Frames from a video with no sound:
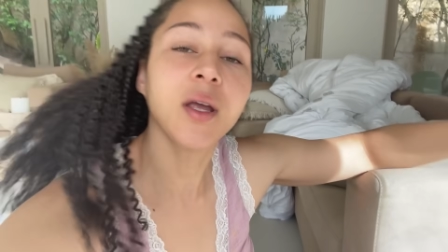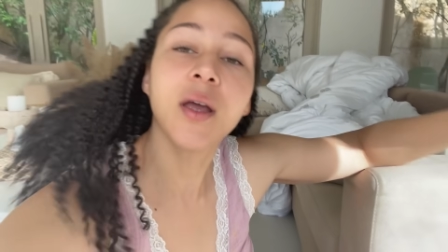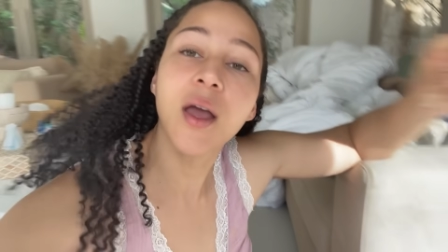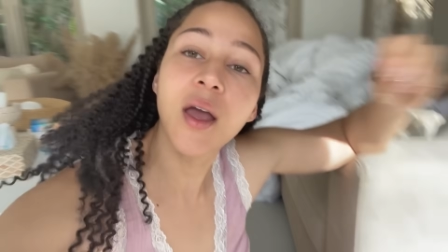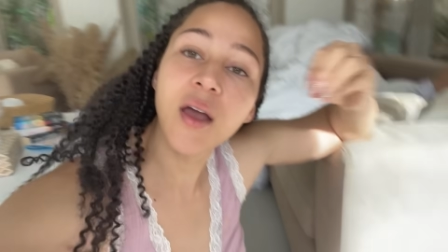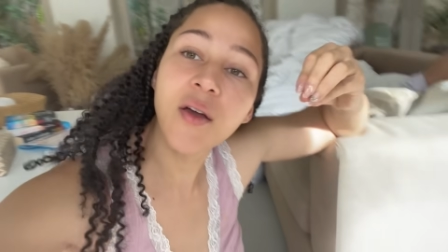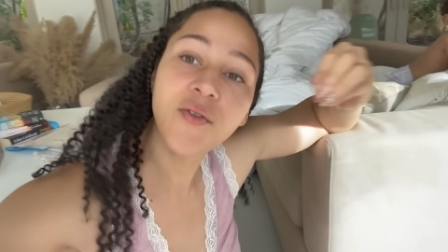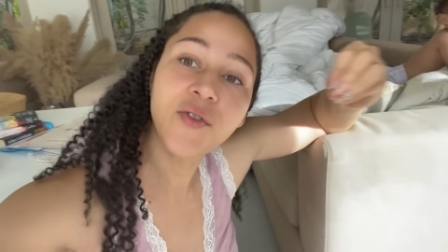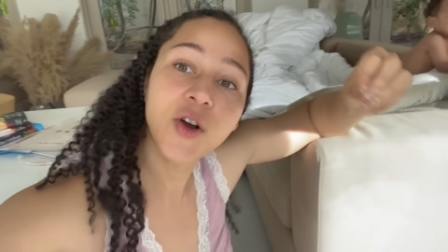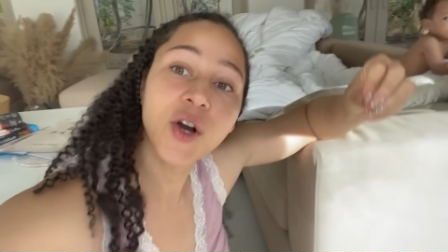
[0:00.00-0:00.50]

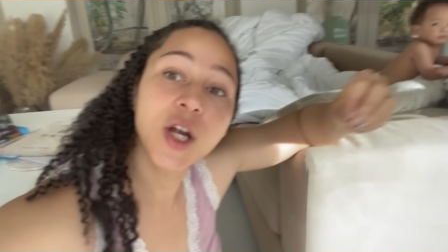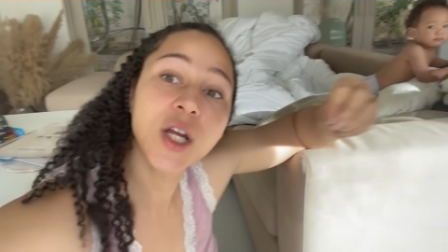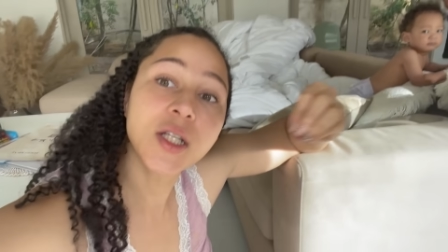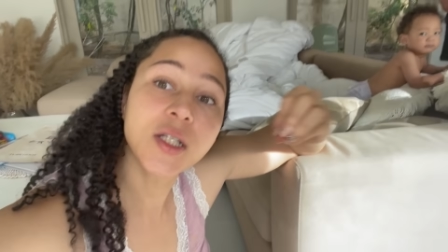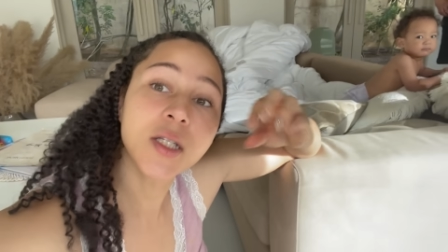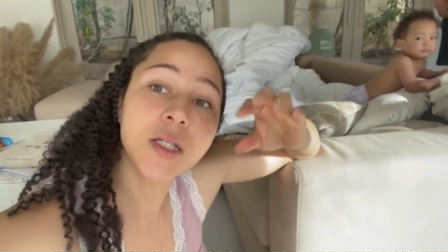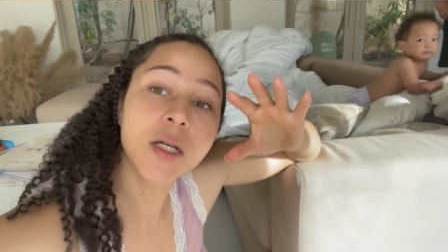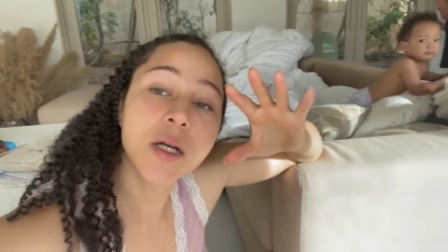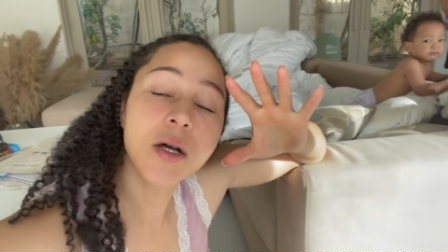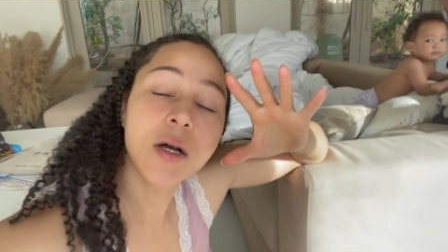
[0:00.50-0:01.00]
Ever
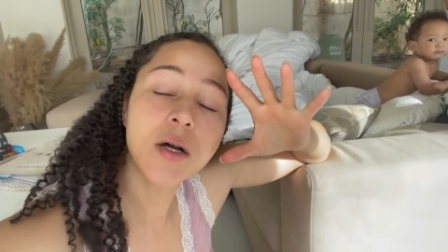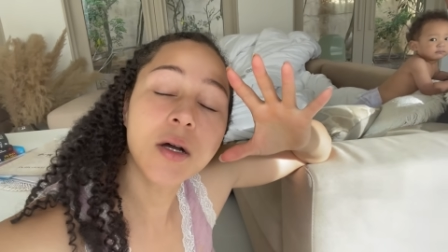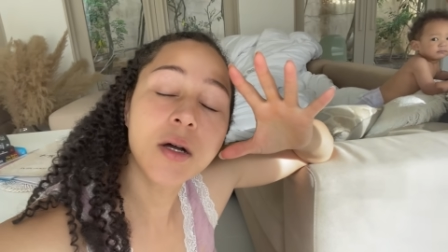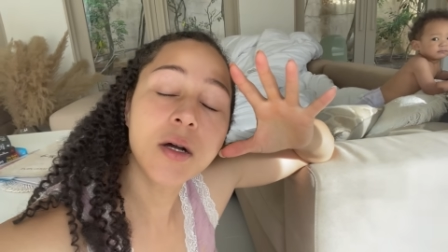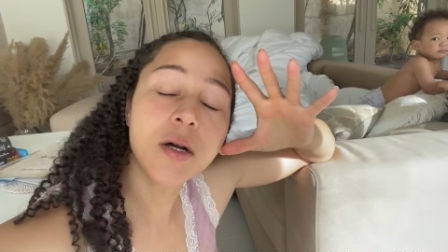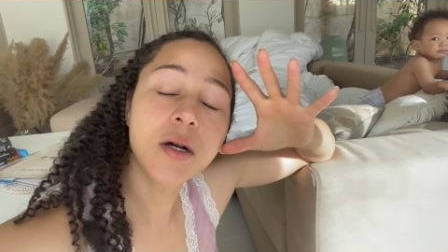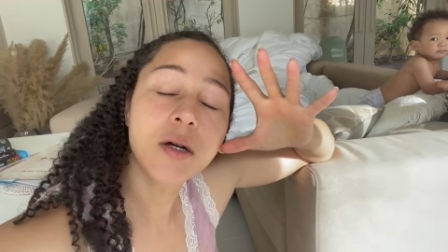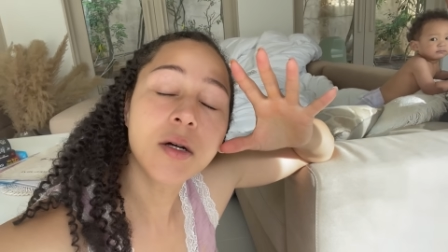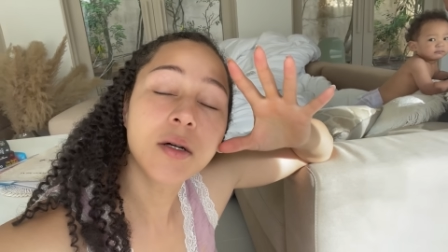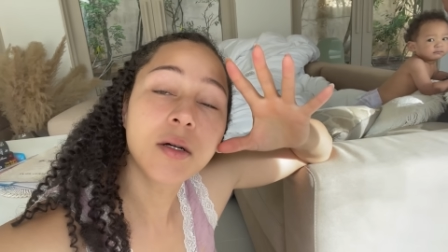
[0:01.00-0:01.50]
is.
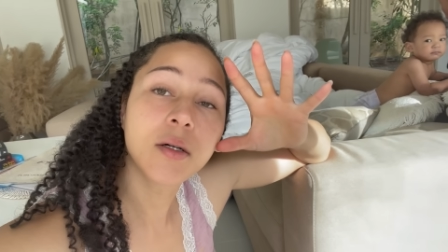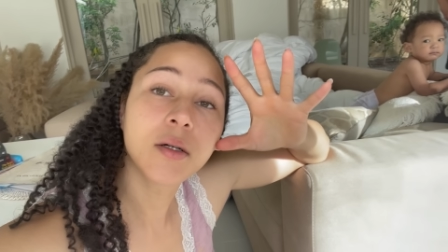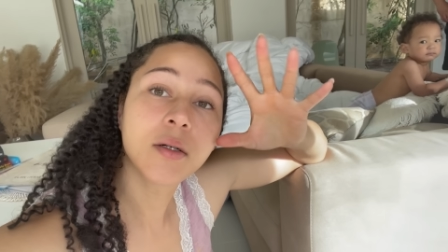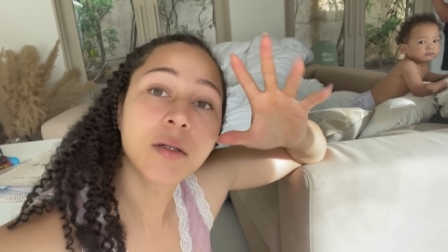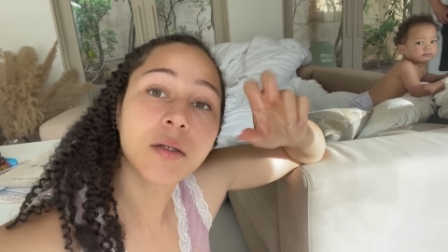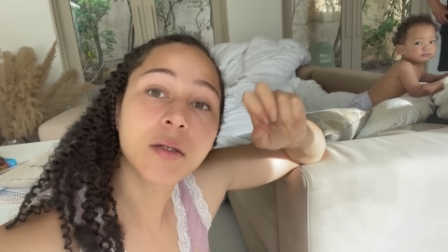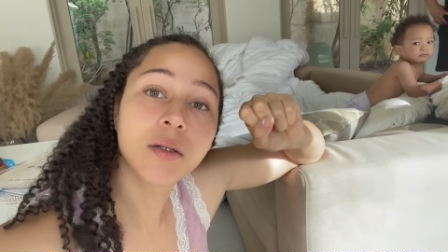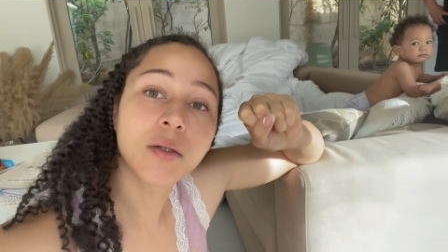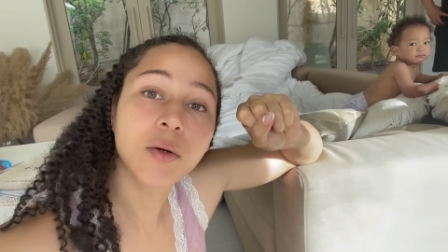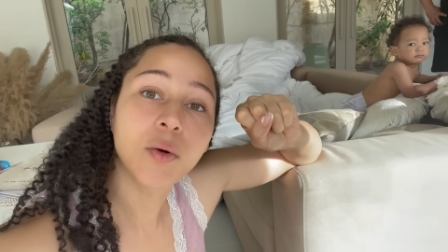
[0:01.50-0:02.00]
Uh,
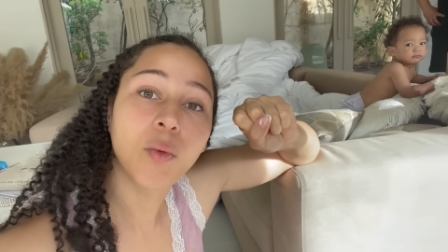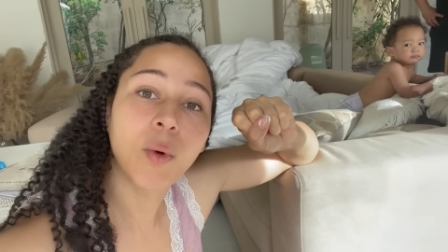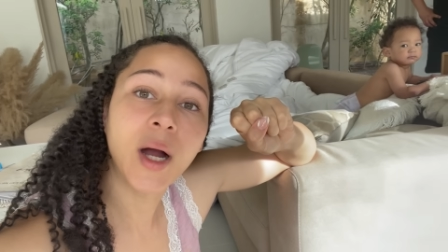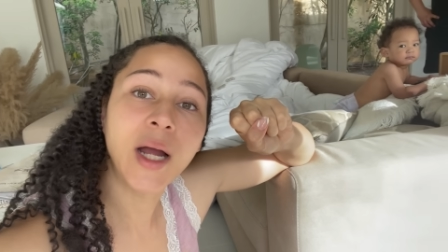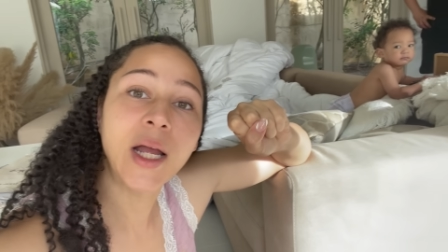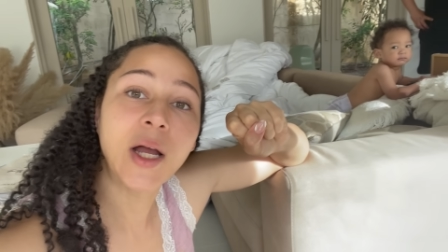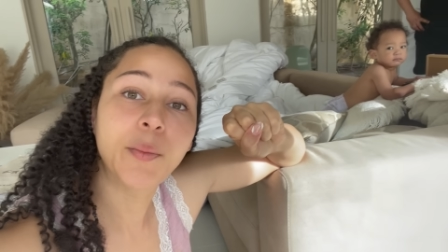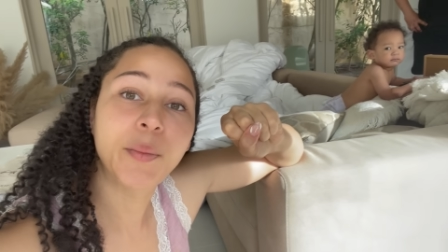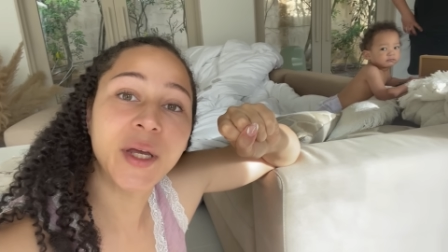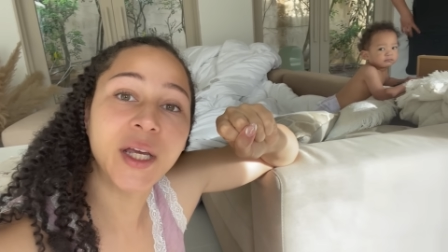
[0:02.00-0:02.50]

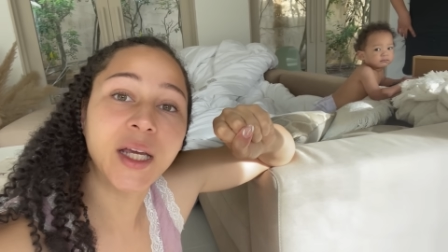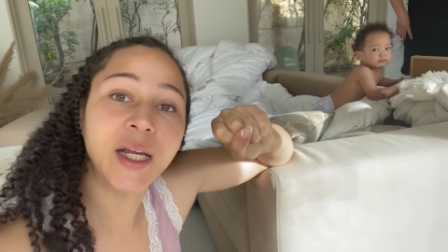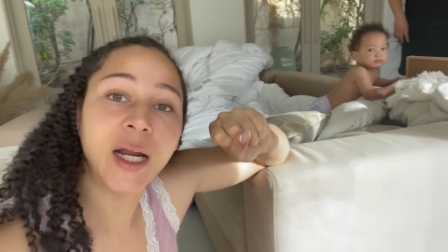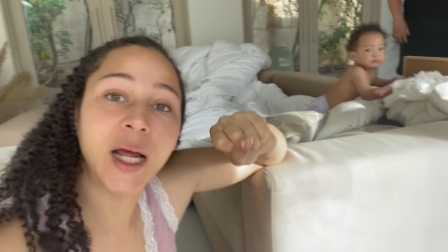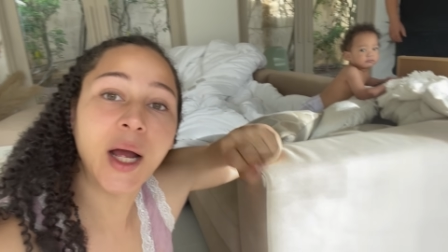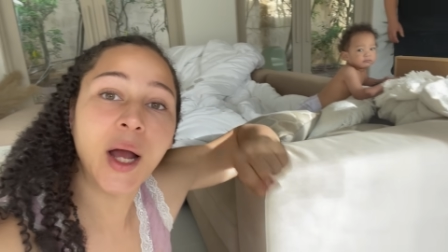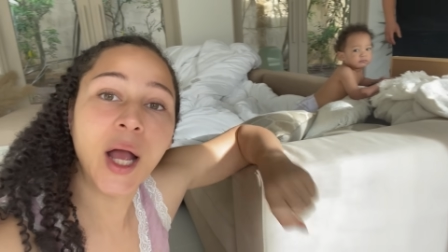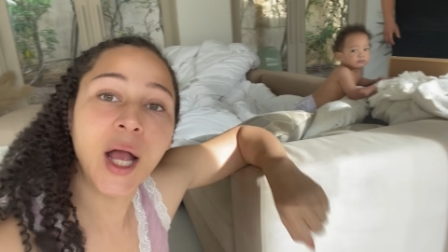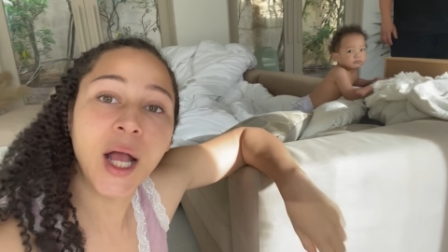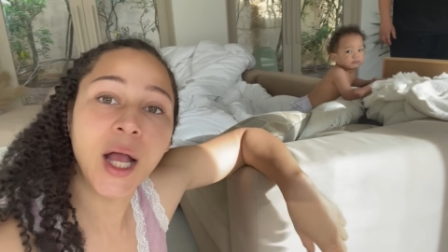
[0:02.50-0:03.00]
why y'all picking
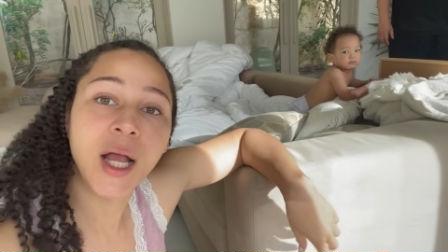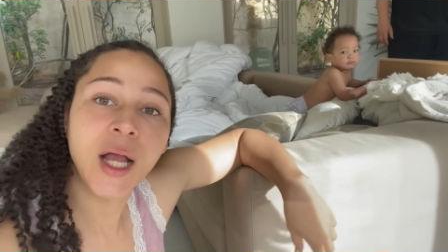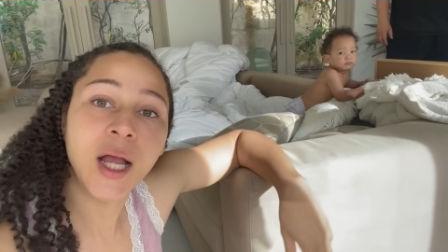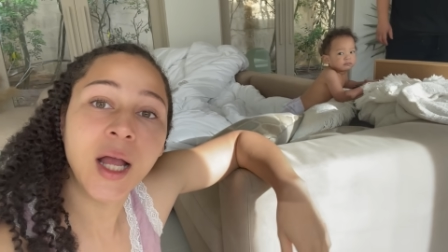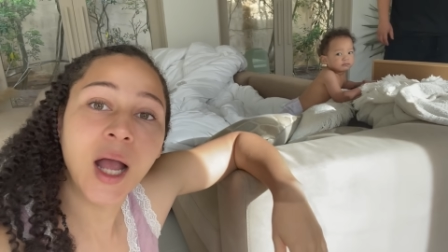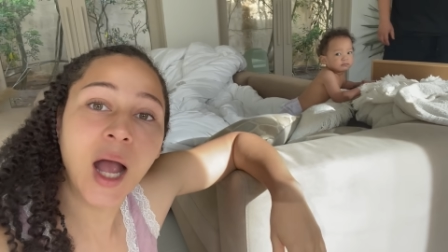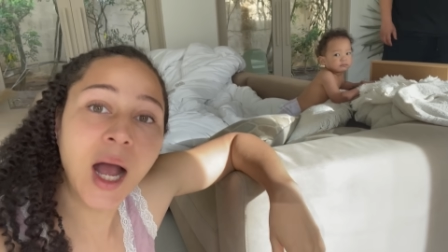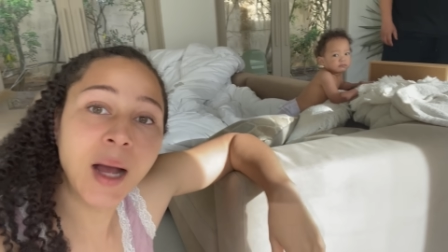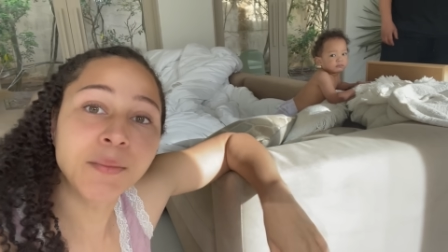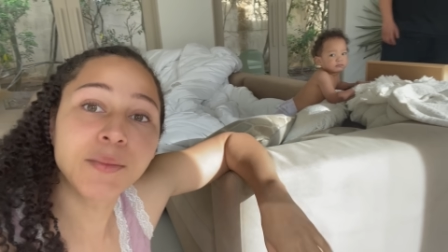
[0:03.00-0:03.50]
it, huh?
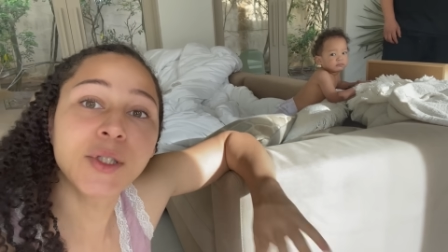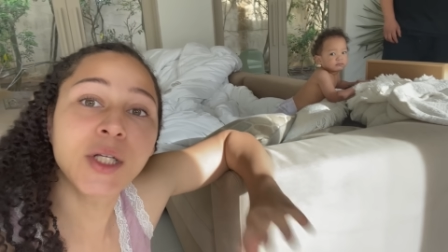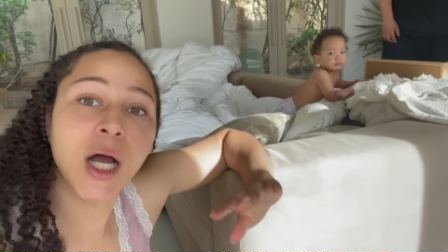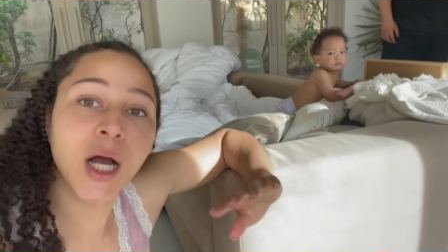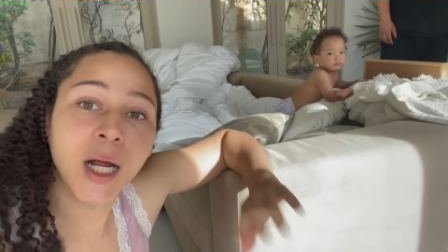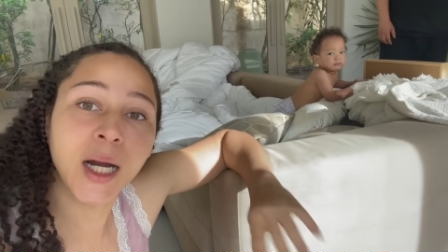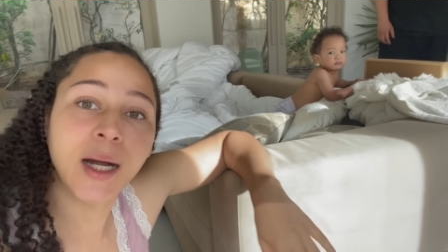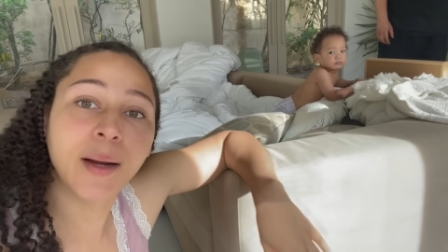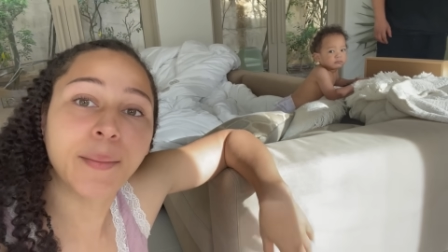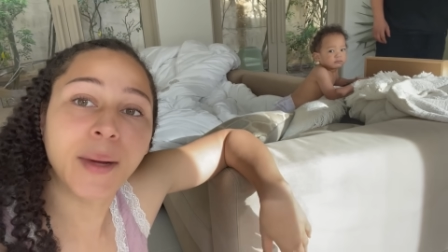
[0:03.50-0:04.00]
I'm
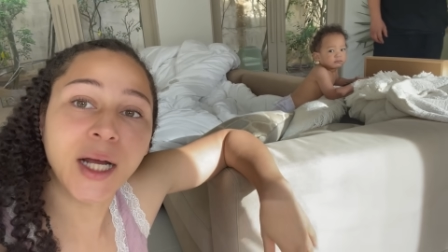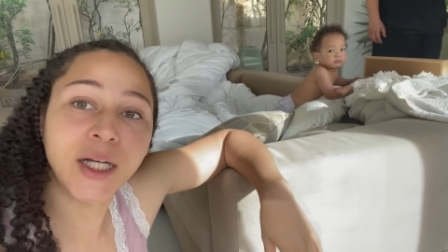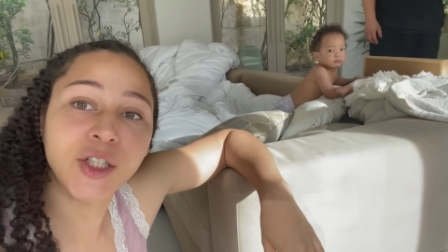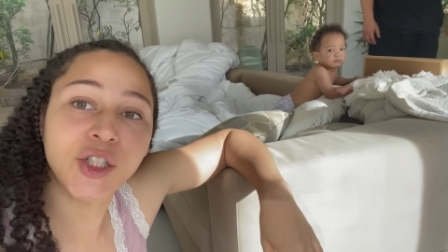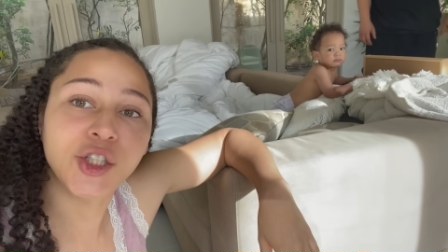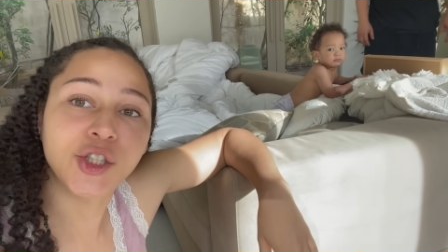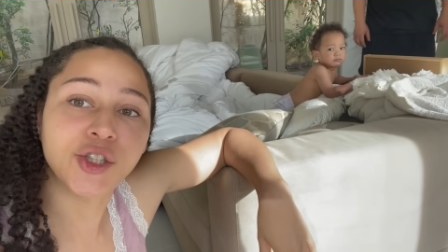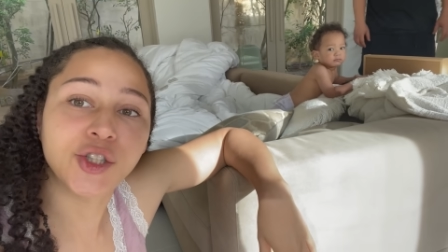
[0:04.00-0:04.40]
talking about you,